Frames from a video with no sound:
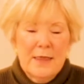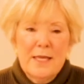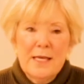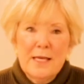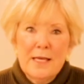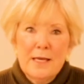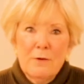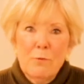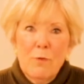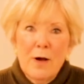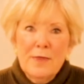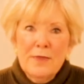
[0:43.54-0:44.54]
The
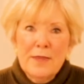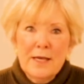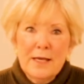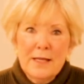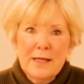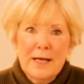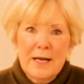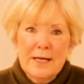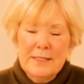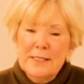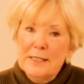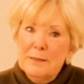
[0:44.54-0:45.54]
one thing that
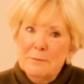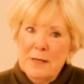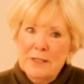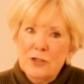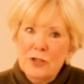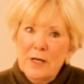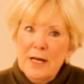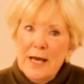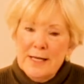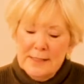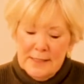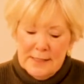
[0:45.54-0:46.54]
I didn't mention
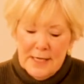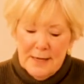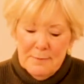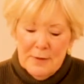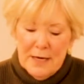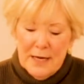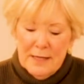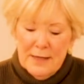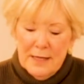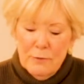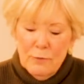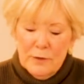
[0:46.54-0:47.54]
last time that I
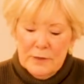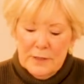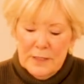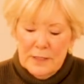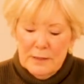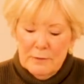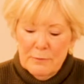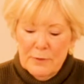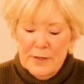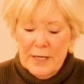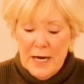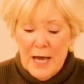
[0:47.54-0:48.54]
think we'll need,
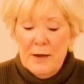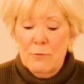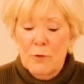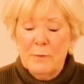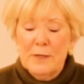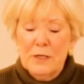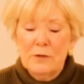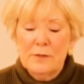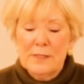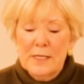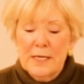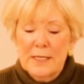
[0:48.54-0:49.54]
that I will be
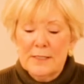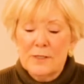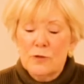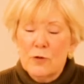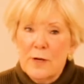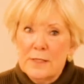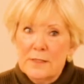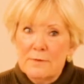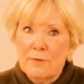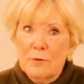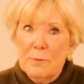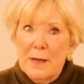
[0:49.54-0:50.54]
using, it's
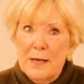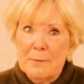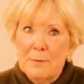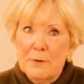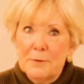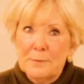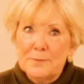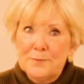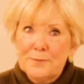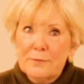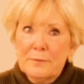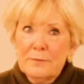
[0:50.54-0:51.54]
transfer paper.
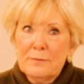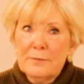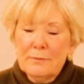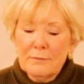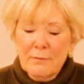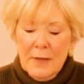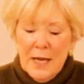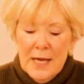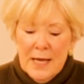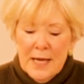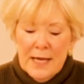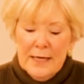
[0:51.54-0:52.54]

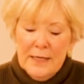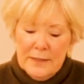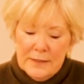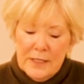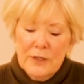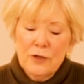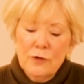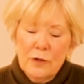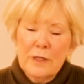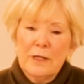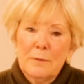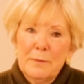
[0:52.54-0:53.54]
And I'll tell you a
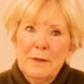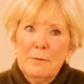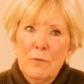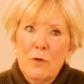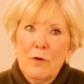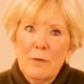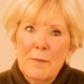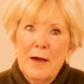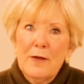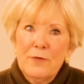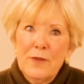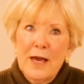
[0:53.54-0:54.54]
little bit more
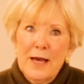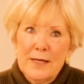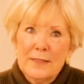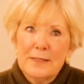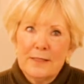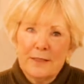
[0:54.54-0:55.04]
about that.